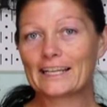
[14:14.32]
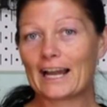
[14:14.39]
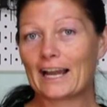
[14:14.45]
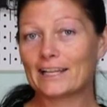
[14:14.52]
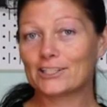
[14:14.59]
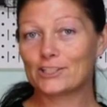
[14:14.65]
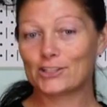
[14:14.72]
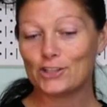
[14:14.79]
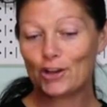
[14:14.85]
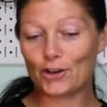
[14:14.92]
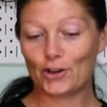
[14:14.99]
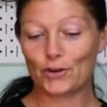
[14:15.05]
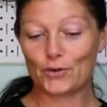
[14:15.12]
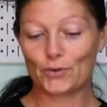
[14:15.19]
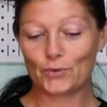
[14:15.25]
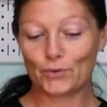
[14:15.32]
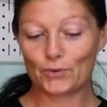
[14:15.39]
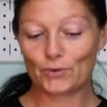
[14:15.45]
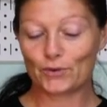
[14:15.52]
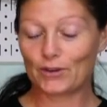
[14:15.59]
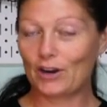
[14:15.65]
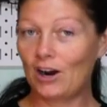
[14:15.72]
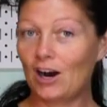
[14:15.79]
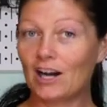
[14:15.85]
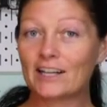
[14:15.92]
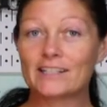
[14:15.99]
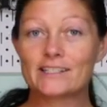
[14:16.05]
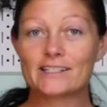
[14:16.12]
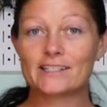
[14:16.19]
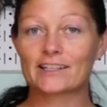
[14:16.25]
guys, so
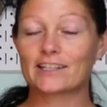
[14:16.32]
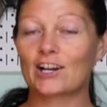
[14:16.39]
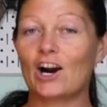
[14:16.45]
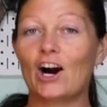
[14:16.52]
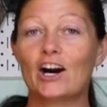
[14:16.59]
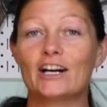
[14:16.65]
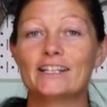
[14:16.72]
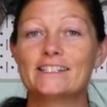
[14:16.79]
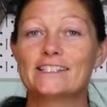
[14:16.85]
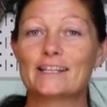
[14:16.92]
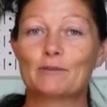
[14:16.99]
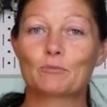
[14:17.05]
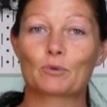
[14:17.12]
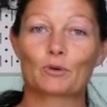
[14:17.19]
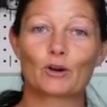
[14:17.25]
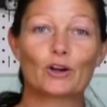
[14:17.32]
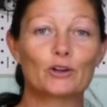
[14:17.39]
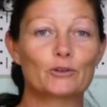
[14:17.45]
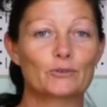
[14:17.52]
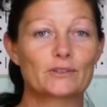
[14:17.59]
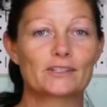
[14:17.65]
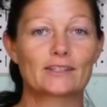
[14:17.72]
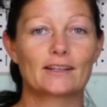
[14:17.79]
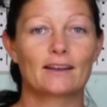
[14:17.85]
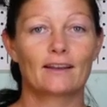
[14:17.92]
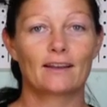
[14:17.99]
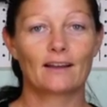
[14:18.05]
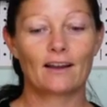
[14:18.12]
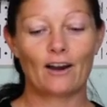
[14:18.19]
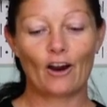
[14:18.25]
on to cons and pros.
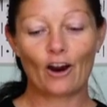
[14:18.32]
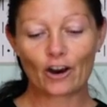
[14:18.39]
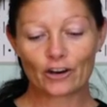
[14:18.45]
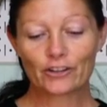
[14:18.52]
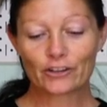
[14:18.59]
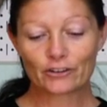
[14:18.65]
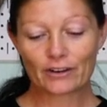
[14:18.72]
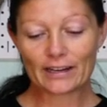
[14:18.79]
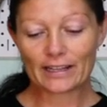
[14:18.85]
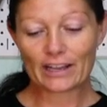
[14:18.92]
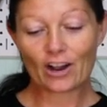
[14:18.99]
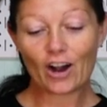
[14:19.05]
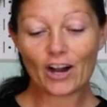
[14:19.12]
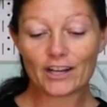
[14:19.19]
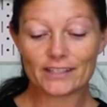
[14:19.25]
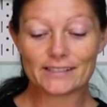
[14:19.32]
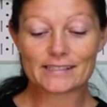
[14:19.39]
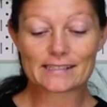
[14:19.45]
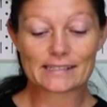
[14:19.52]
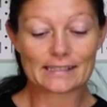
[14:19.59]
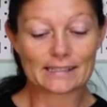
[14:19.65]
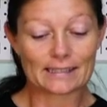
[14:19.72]
Are there any cons?